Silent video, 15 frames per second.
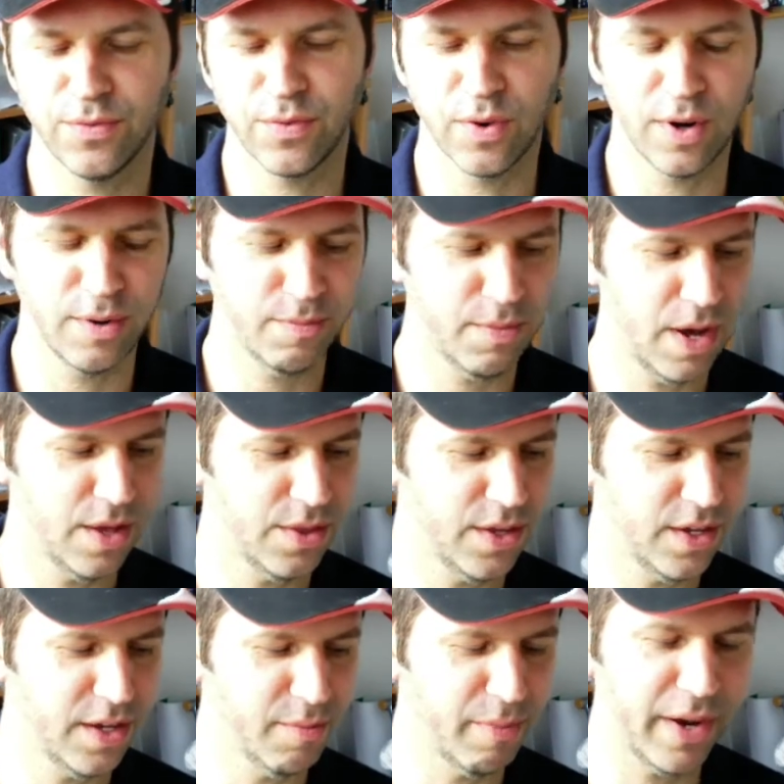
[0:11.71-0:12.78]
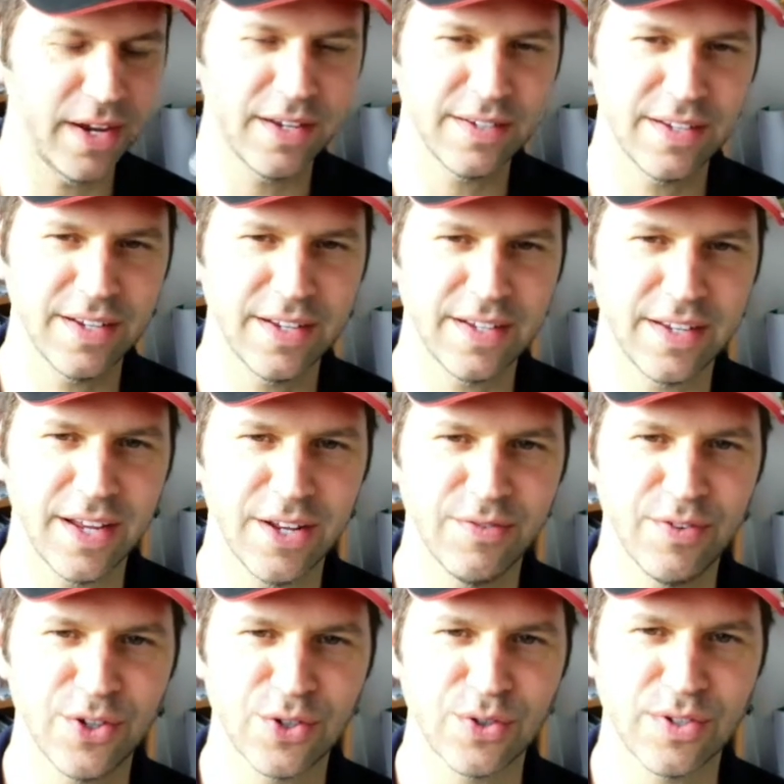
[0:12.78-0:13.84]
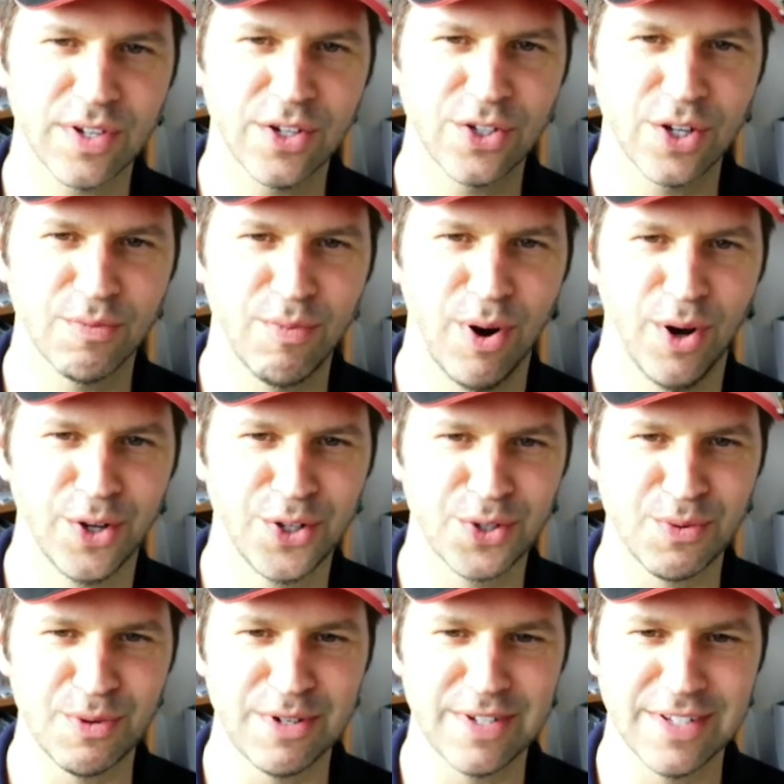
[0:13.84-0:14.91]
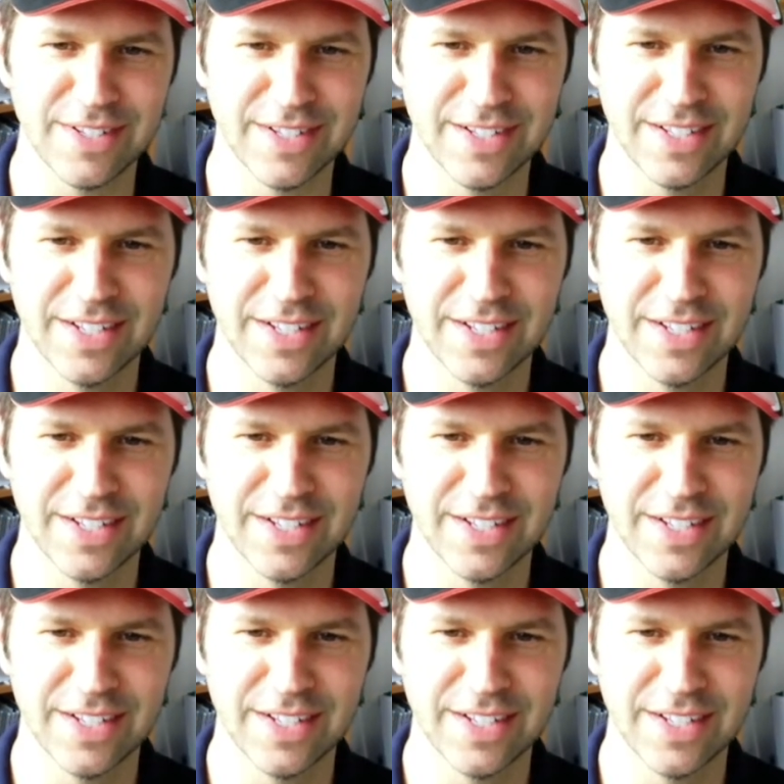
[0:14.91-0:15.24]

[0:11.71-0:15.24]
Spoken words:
from the amazing data visualization module